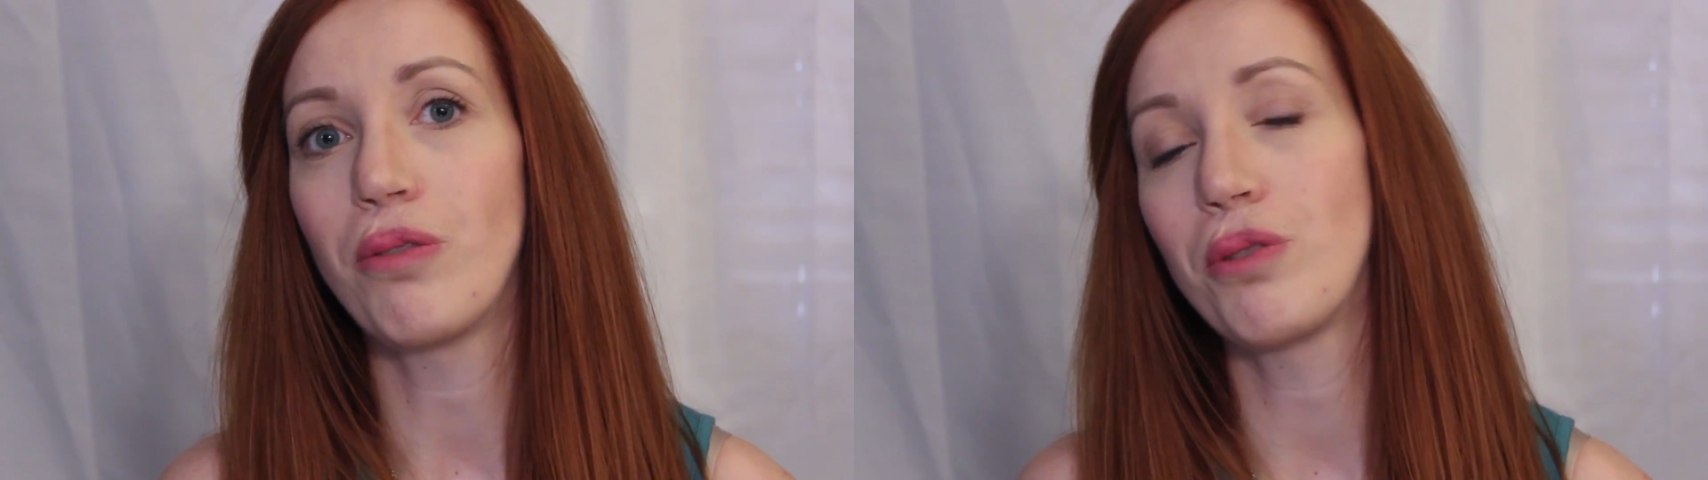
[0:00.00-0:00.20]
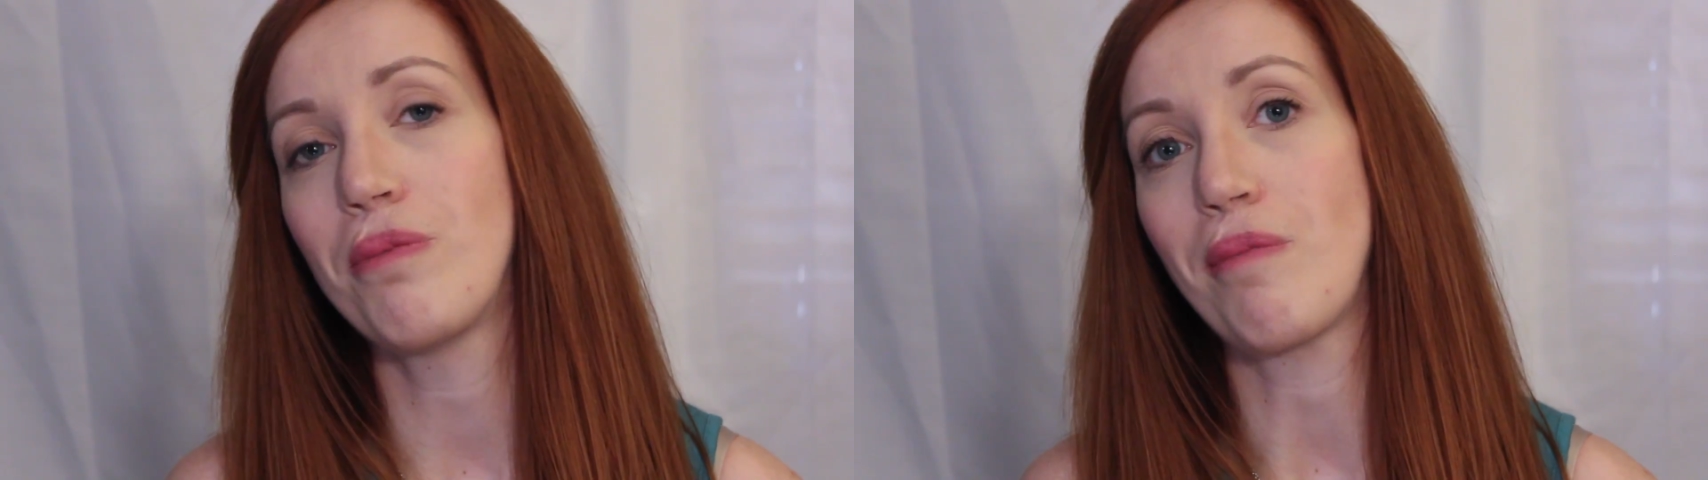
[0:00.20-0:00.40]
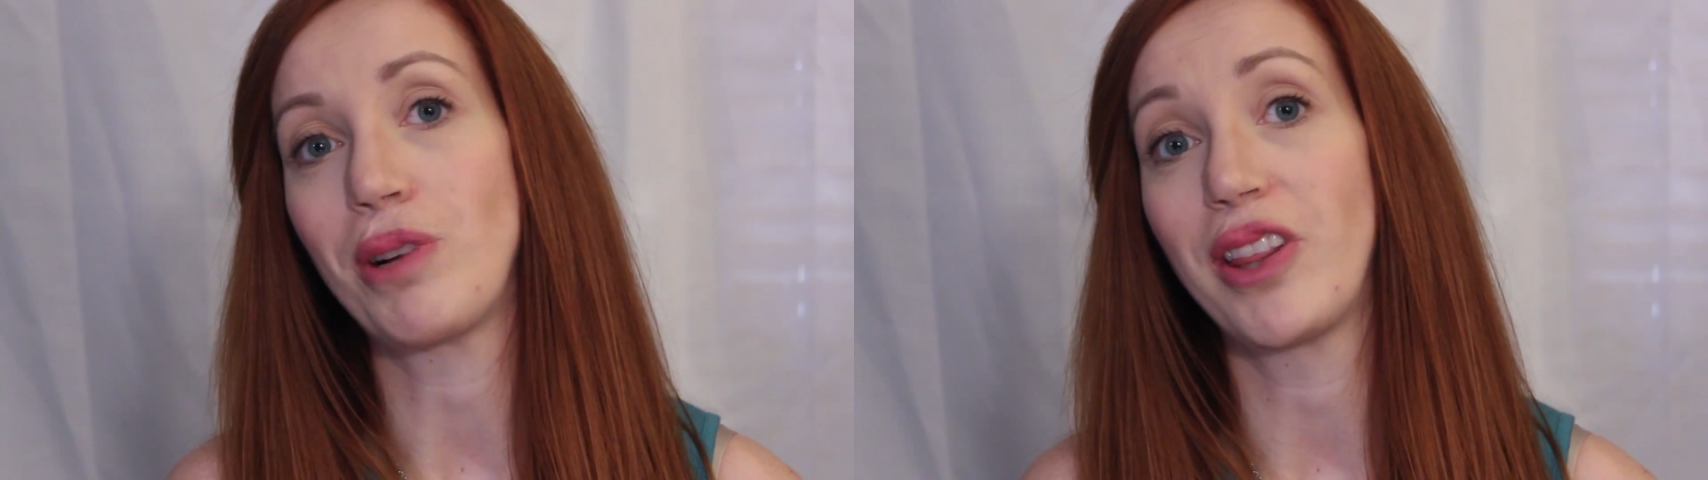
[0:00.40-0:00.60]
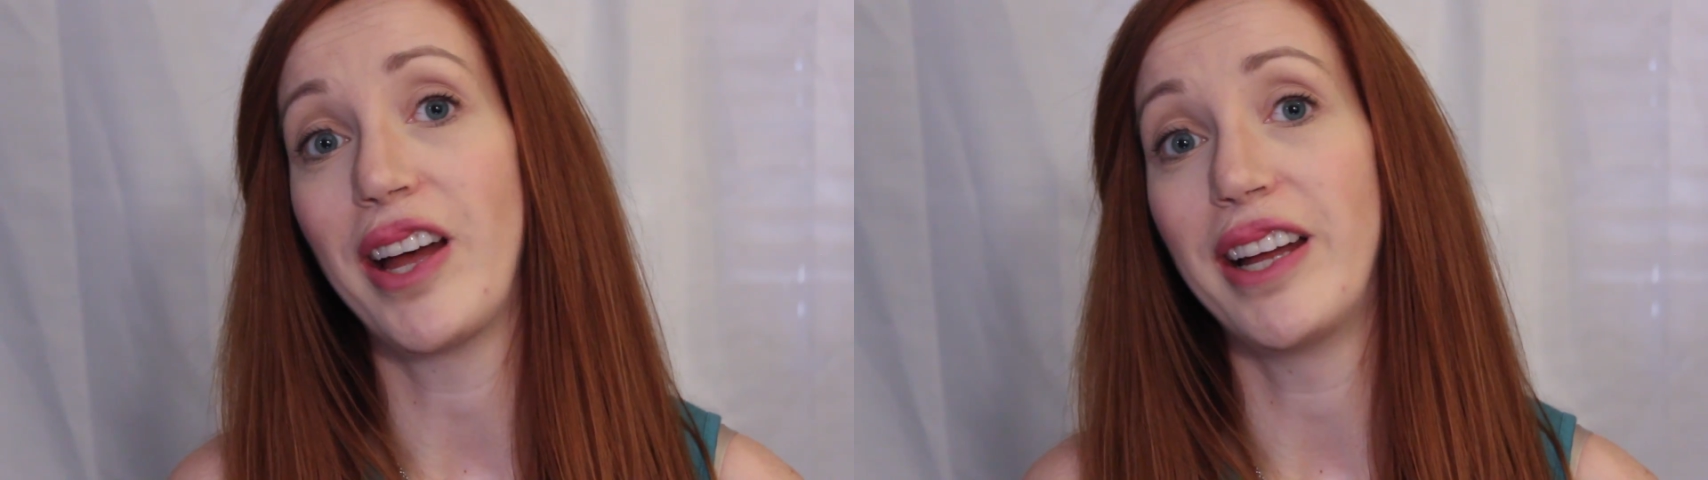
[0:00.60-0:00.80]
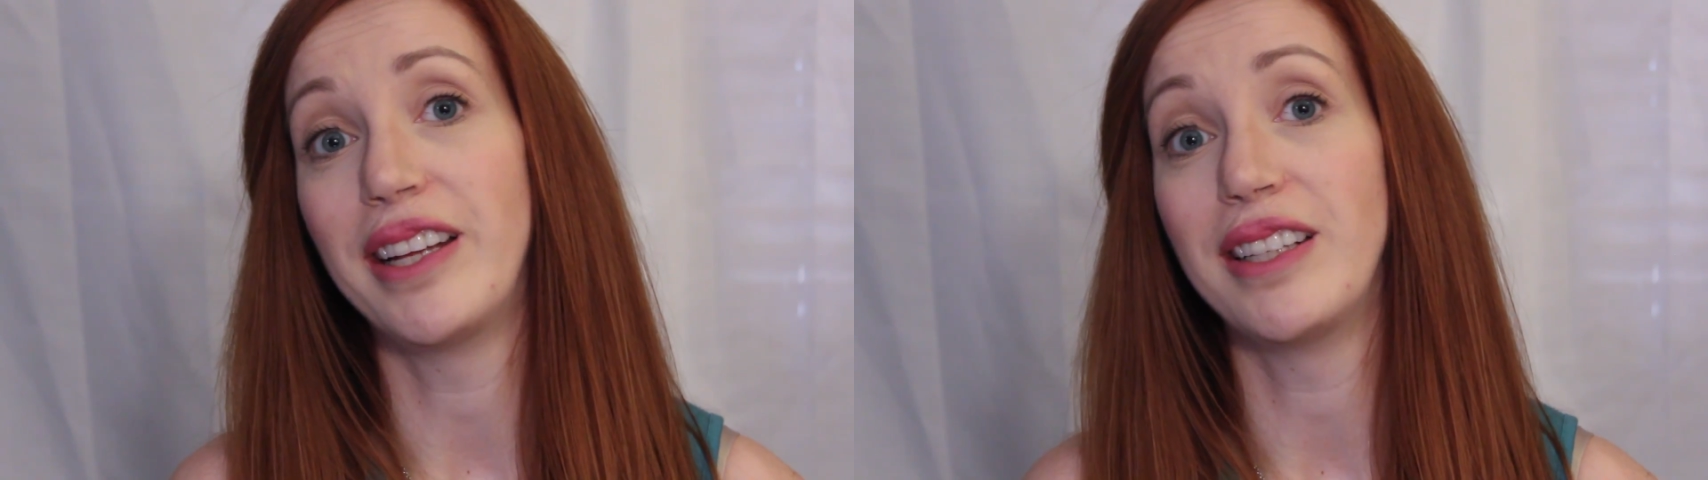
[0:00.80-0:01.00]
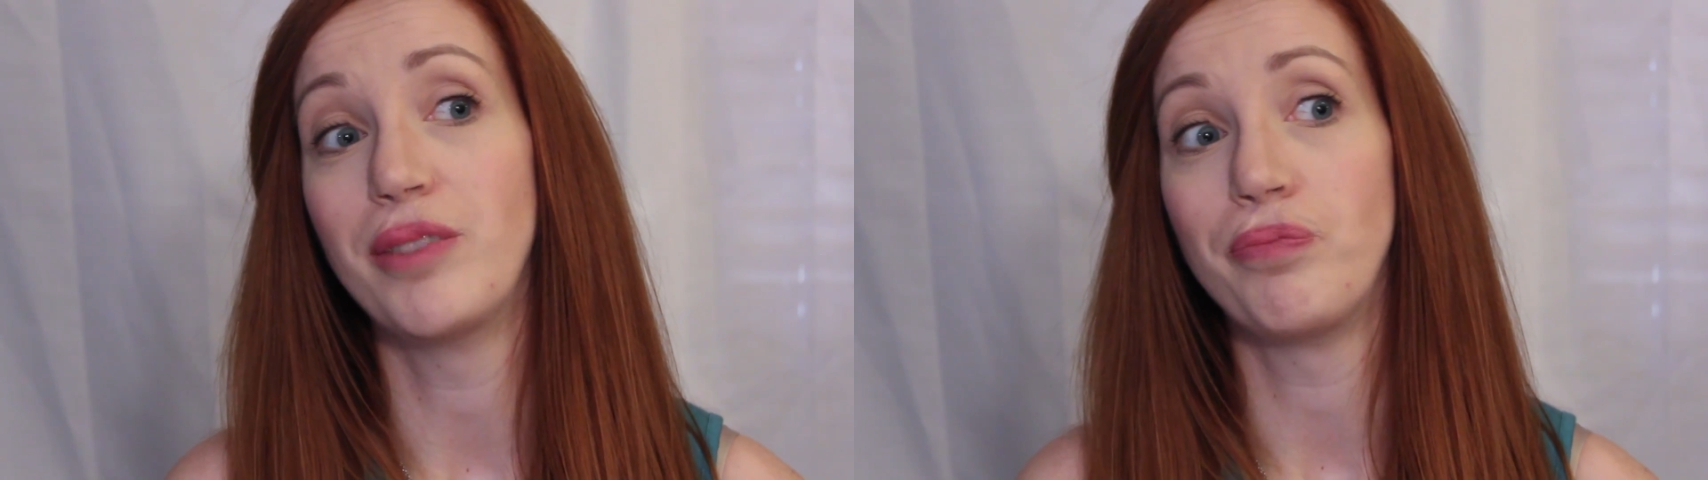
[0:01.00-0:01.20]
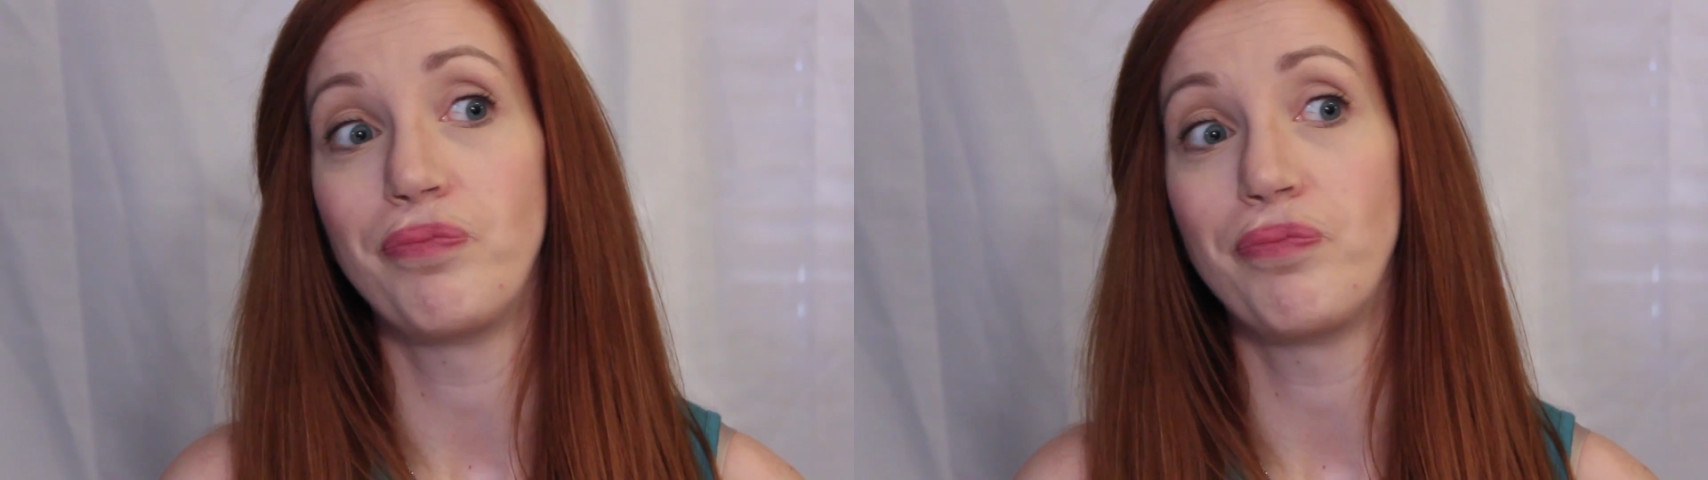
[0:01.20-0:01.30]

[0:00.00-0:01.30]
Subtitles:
have to remember that